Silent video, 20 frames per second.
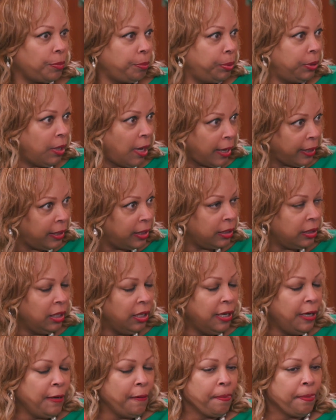apply it.
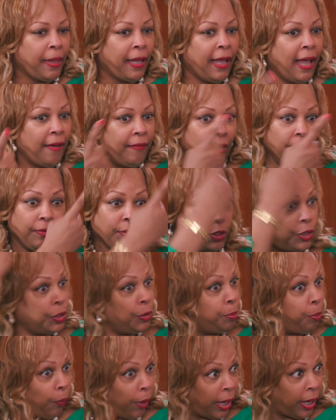They have even
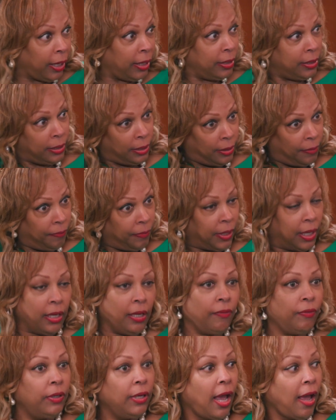sprays. They
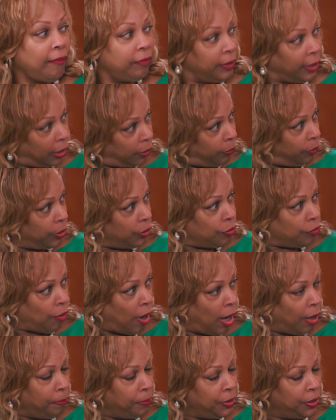even have liquid
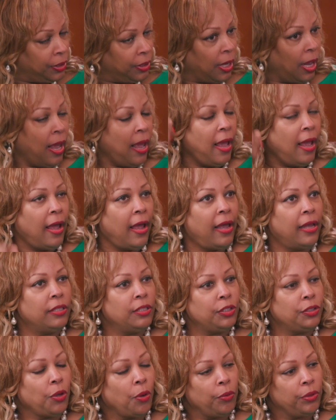drops. And
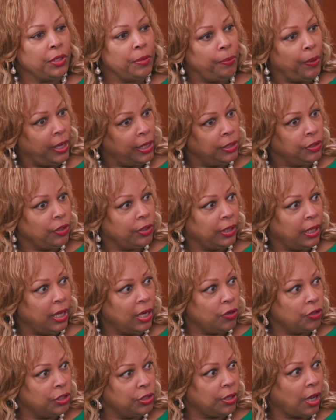so it depends on the
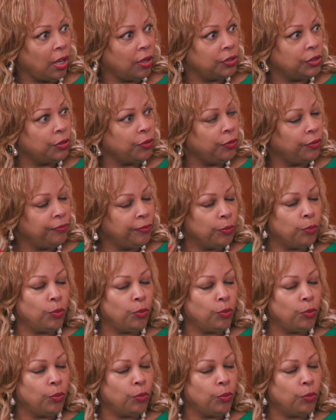hairstyle. So if a